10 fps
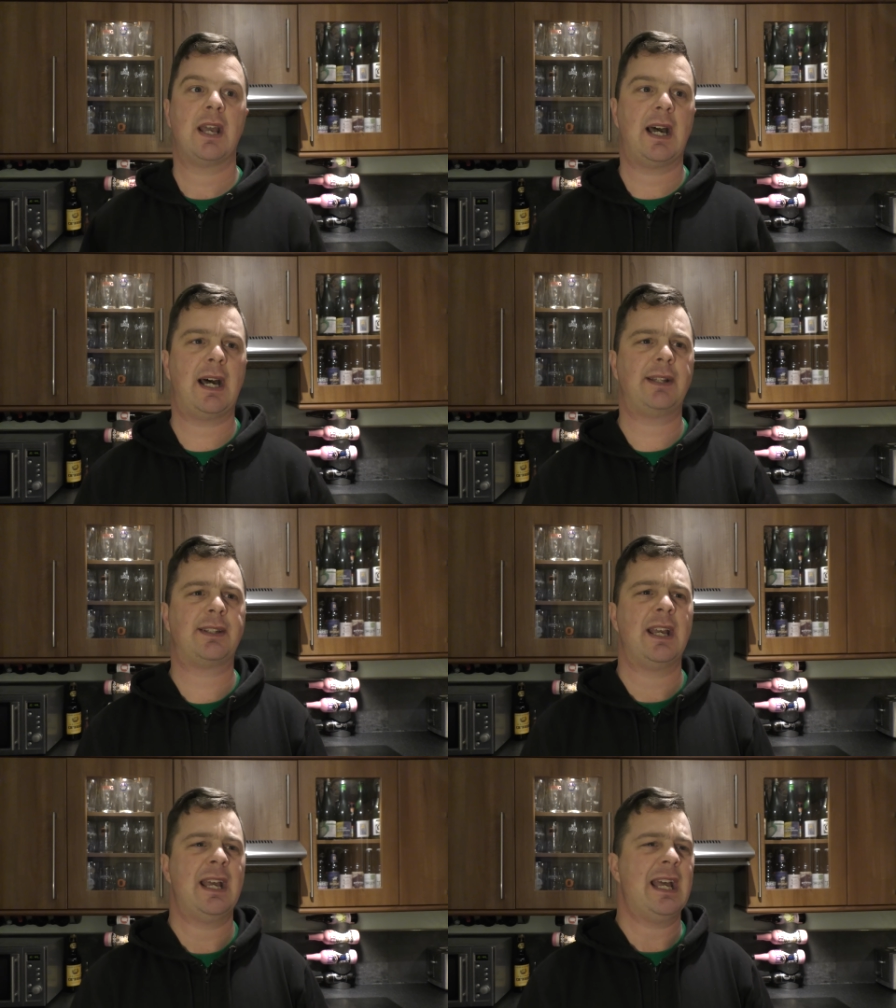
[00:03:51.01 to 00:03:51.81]
And
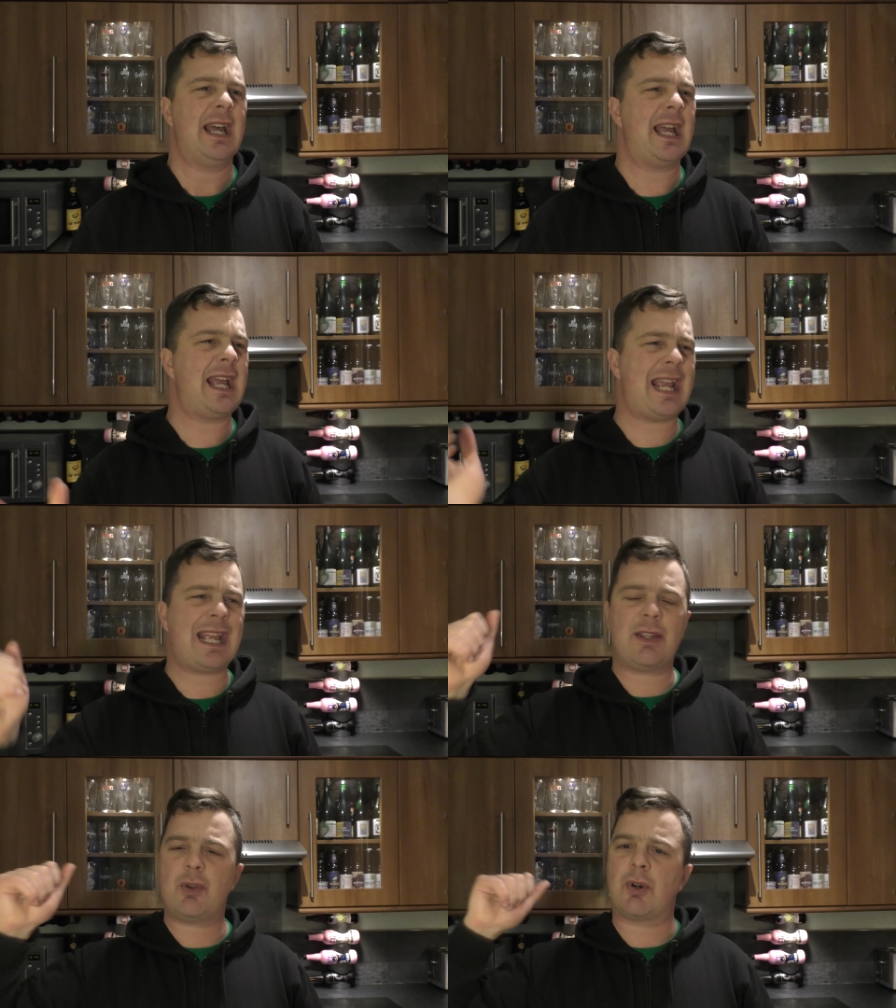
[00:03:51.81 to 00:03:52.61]

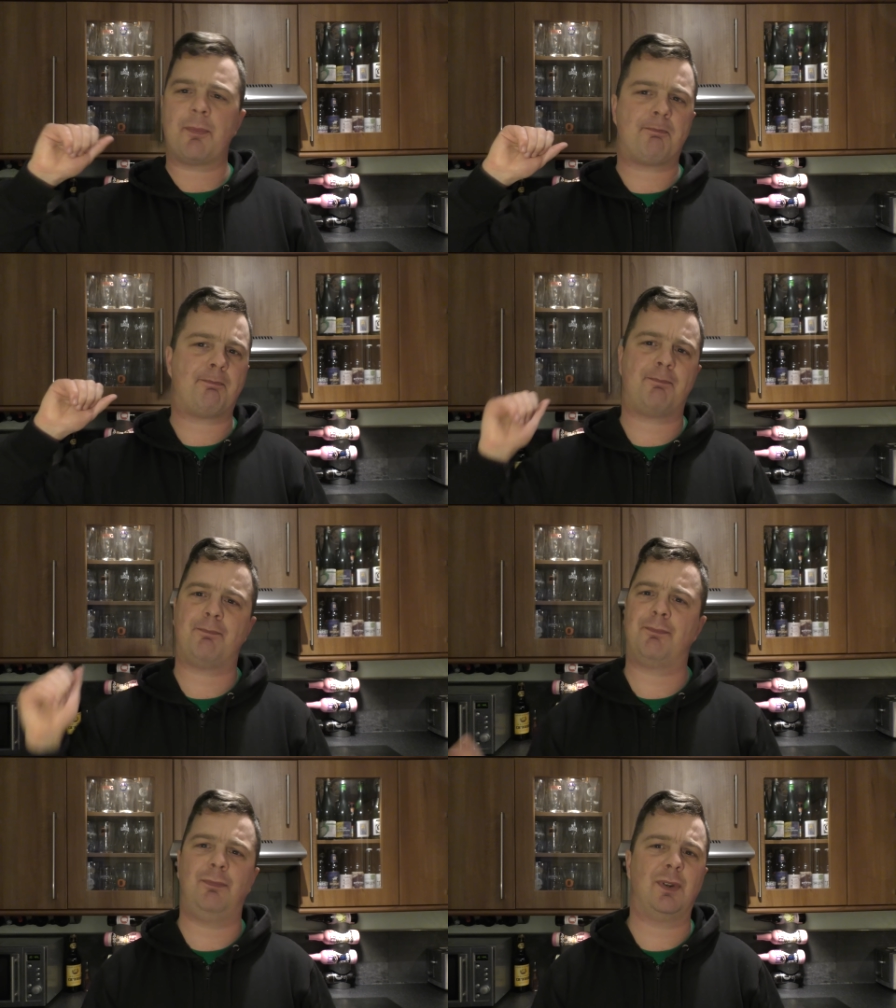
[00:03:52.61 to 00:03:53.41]
you got
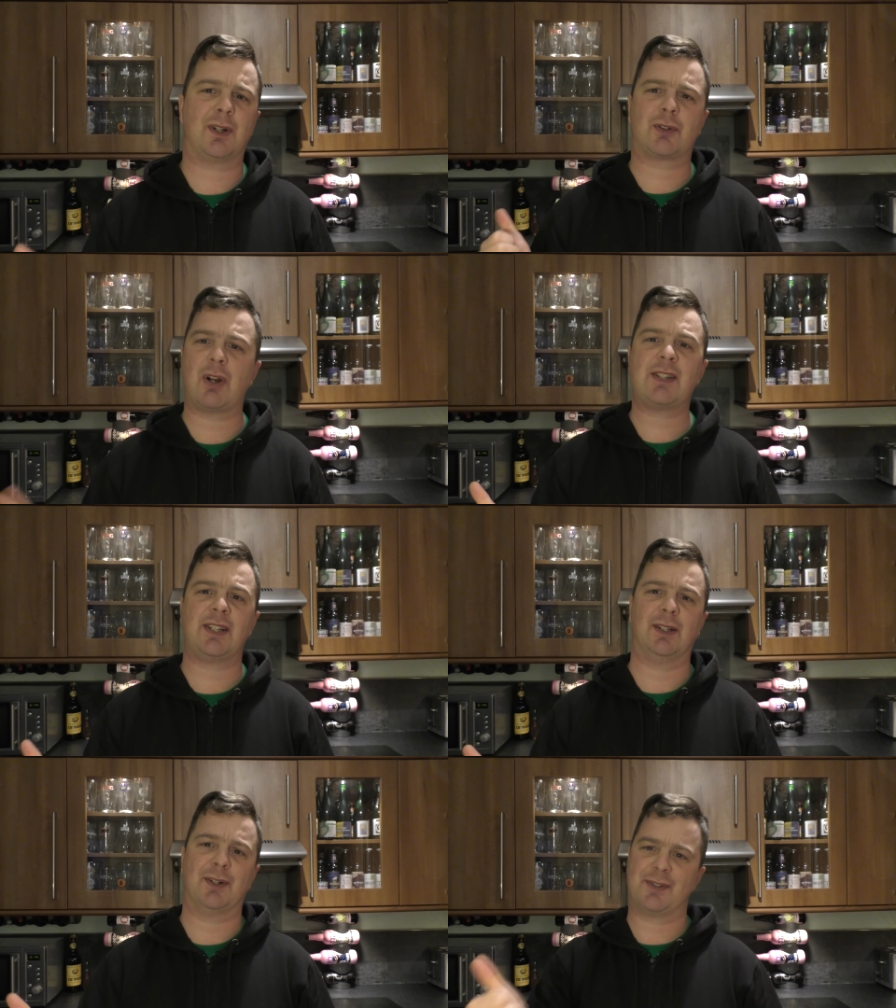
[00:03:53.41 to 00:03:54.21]
crazy
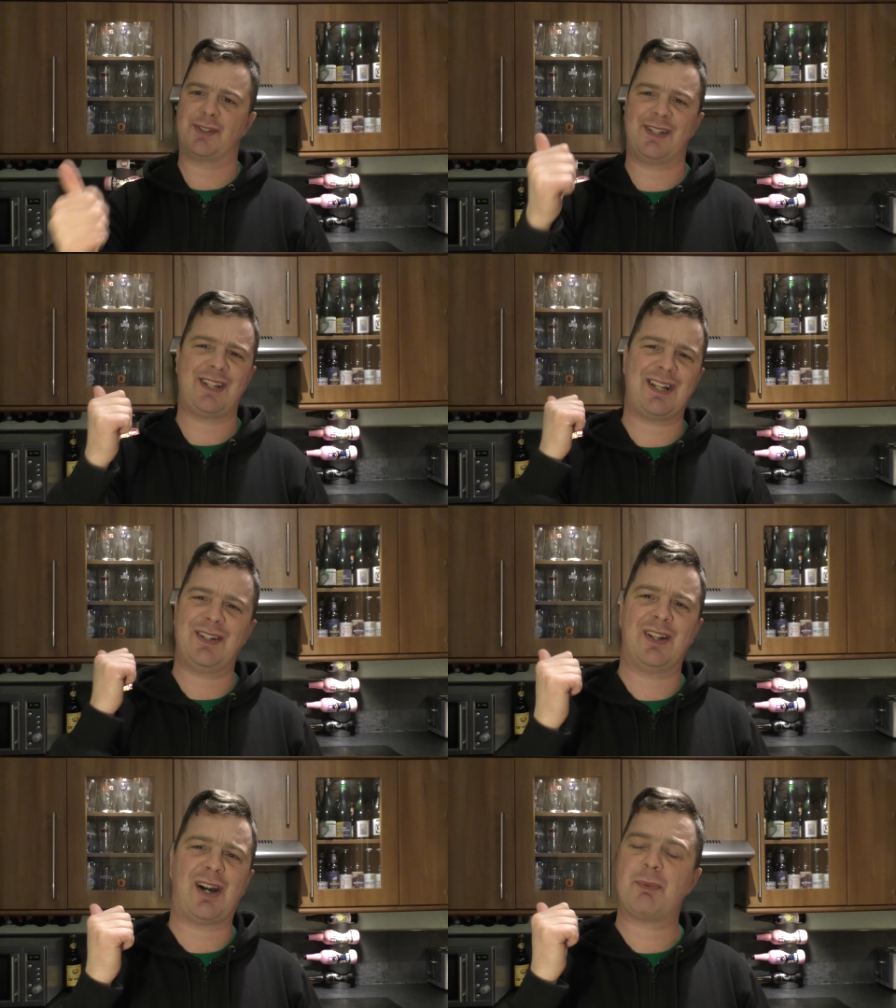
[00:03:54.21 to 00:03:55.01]
laws in,
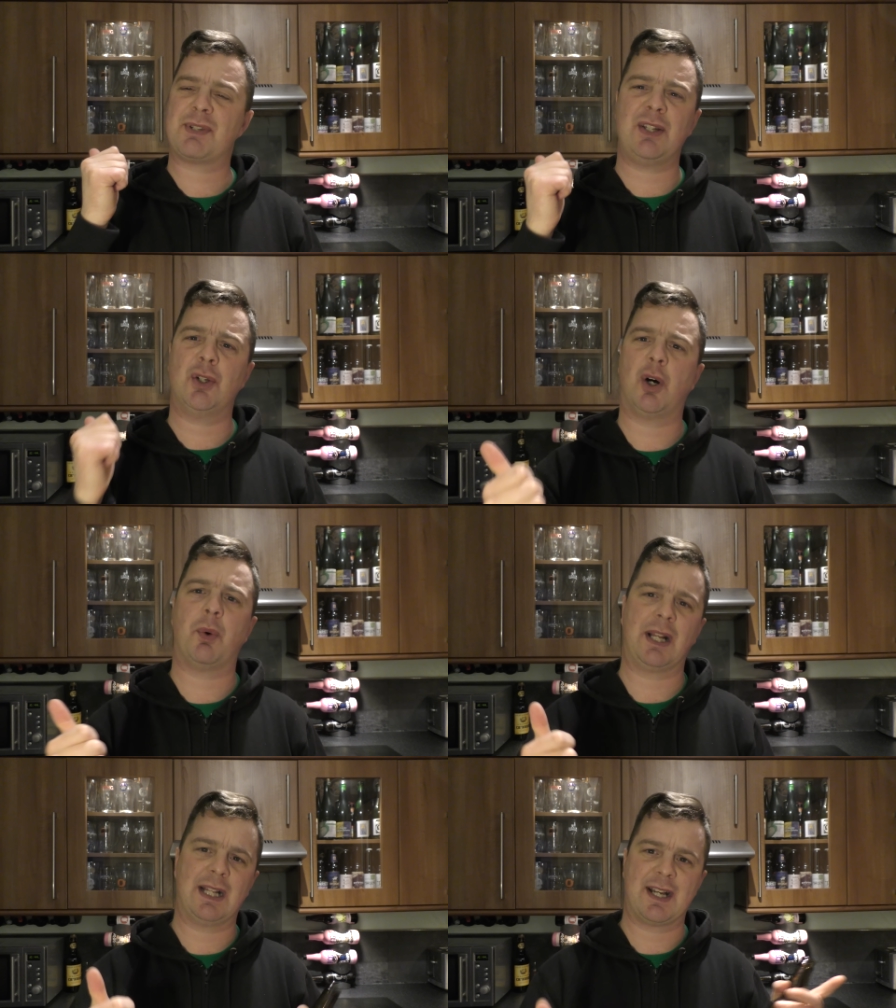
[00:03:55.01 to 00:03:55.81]
in, I was in
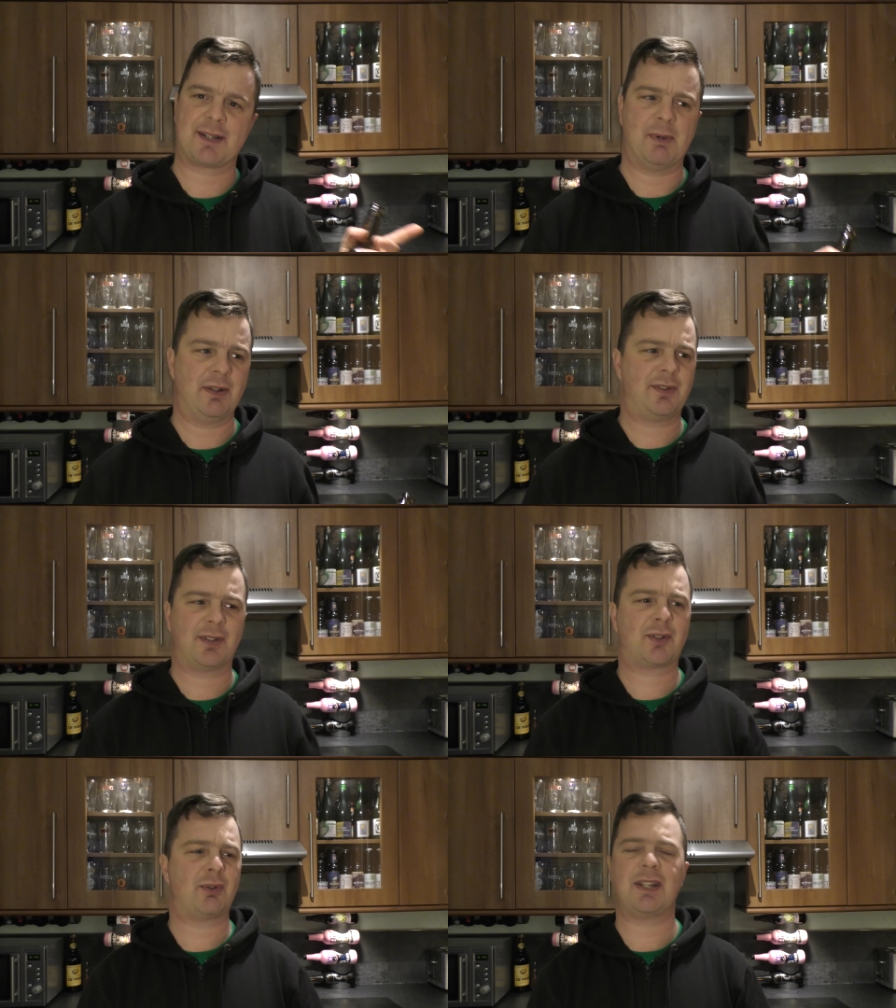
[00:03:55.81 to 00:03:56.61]
Norway last
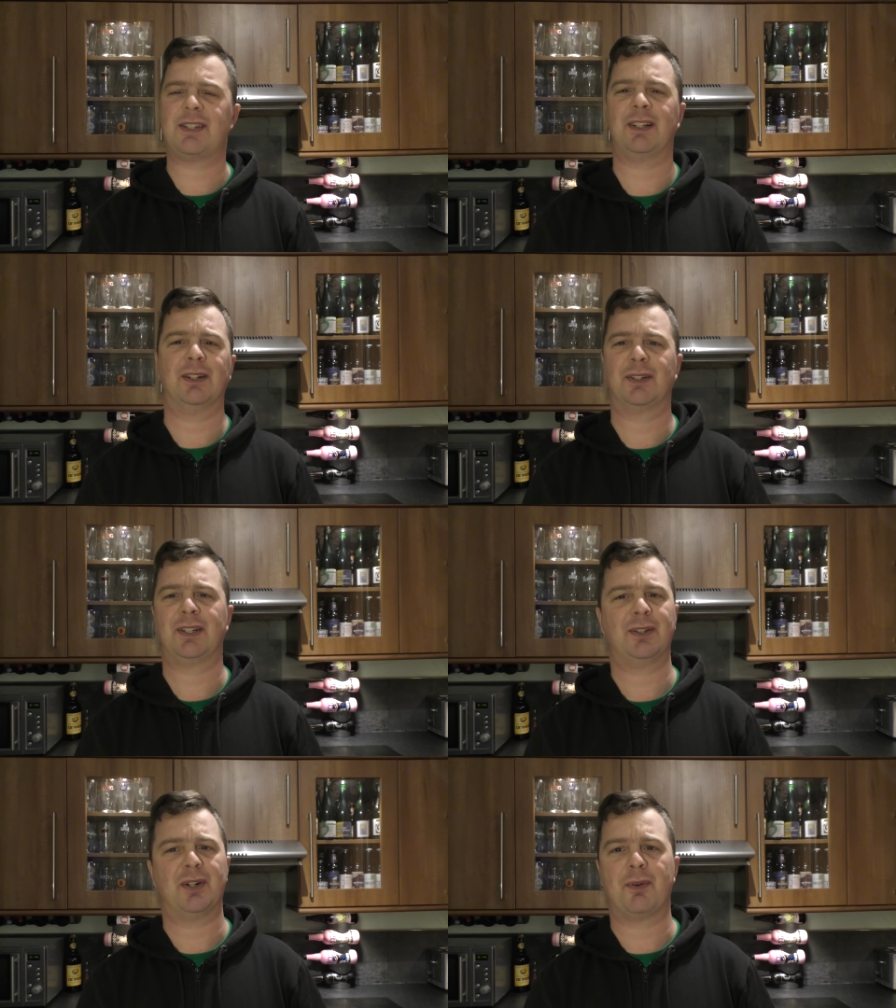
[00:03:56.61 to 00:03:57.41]
month, crazy law
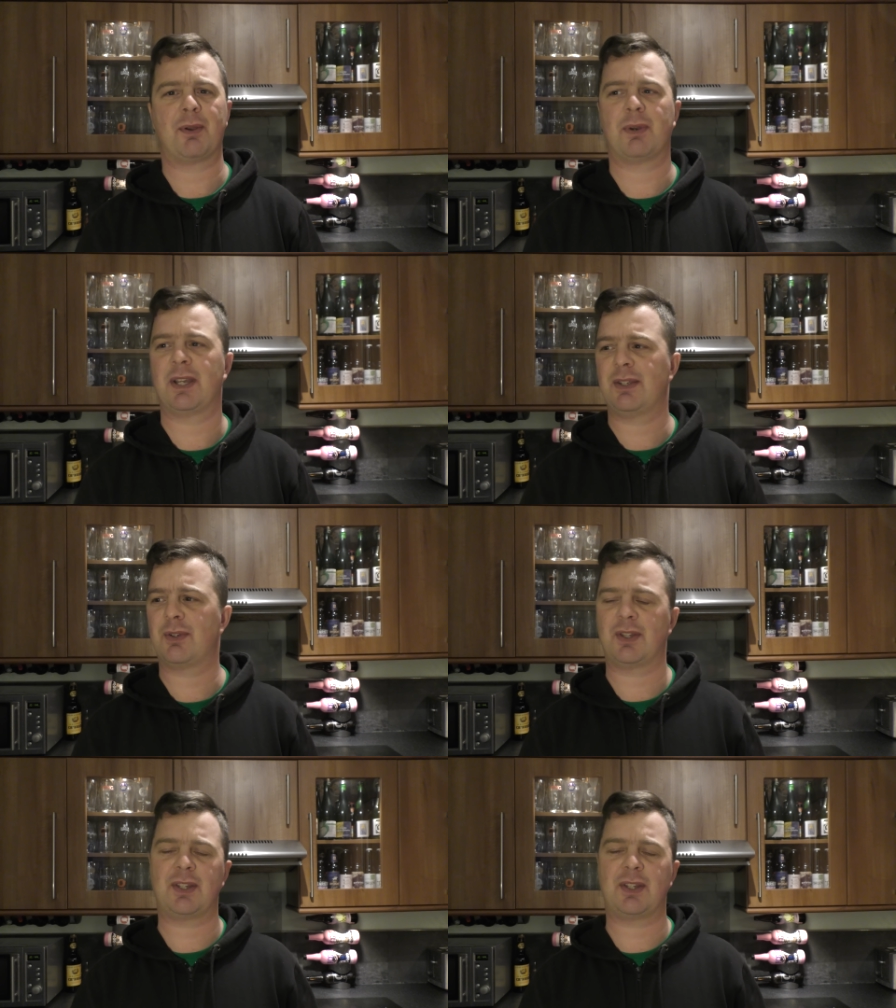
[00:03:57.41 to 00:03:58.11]
in Norway where you,